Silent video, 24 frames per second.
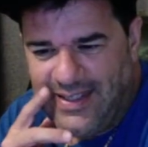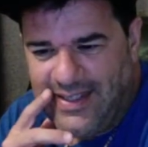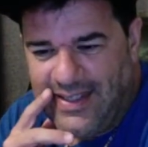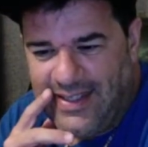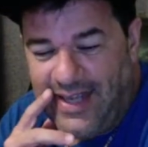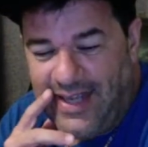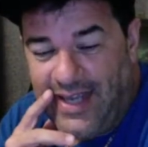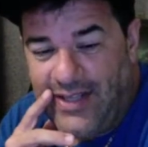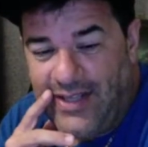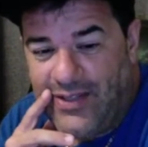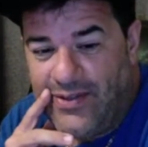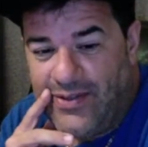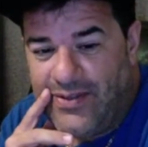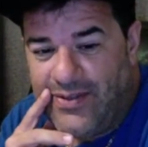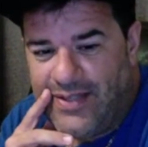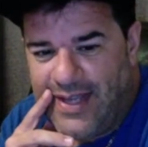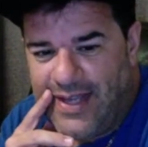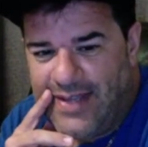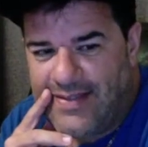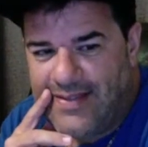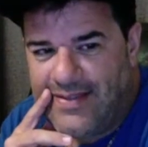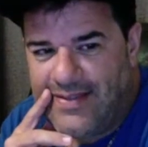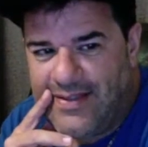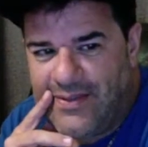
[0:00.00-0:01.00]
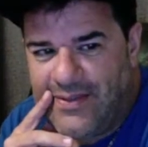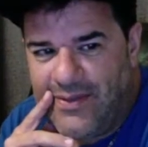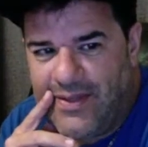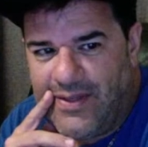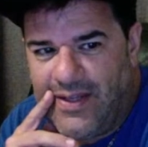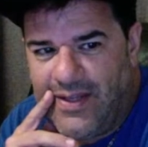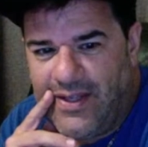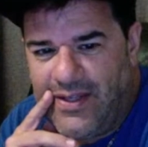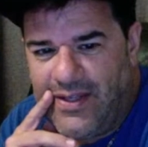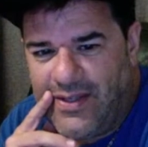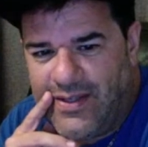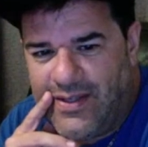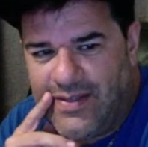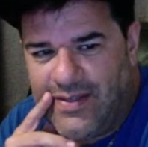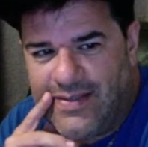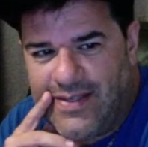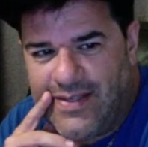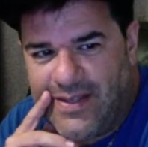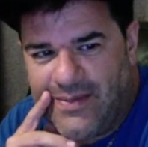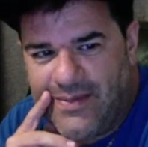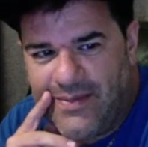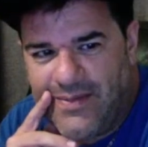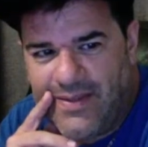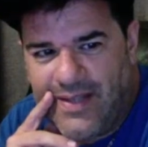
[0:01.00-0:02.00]
I do, Jesse. You can see
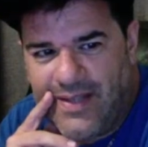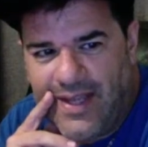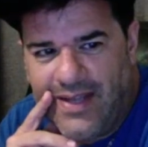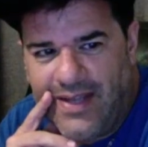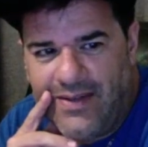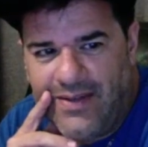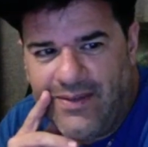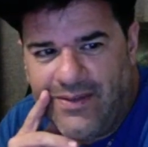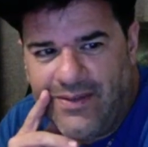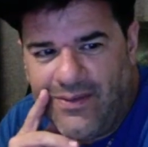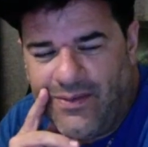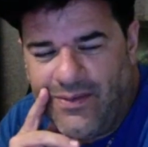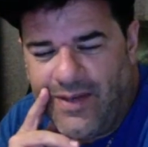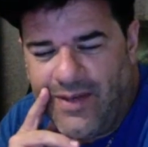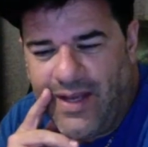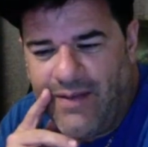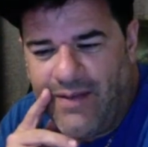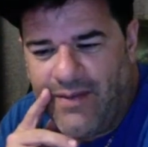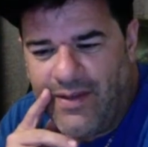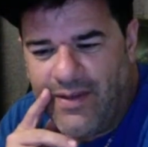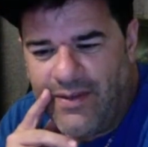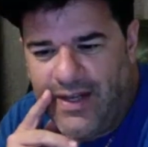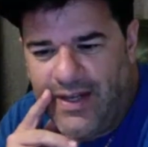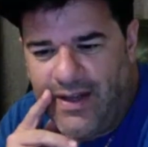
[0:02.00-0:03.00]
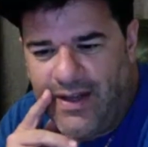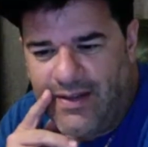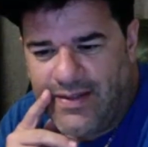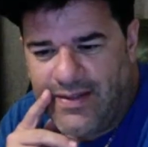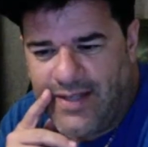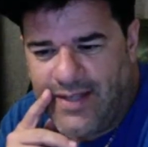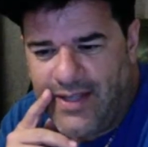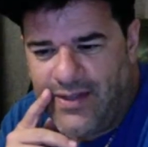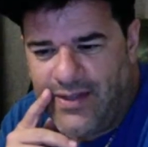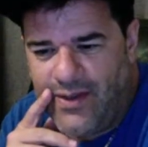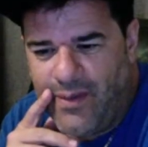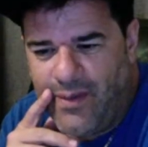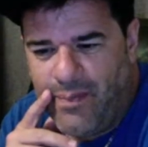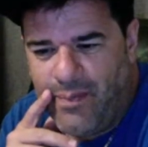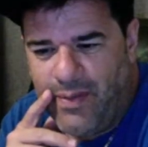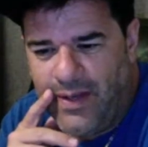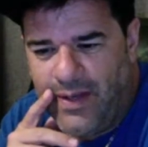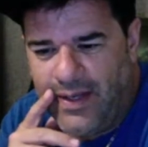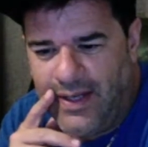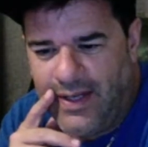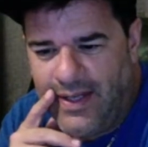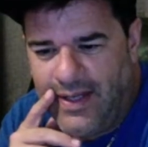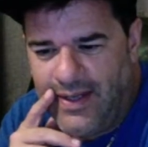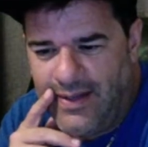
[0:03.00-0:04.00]
him tonight or whenever you're ready. I'll send you a
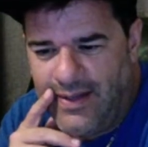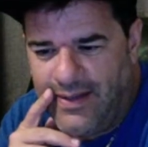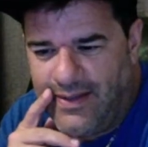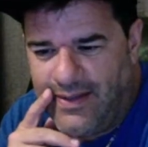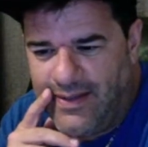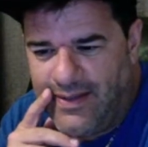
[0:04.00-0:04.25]
pic later.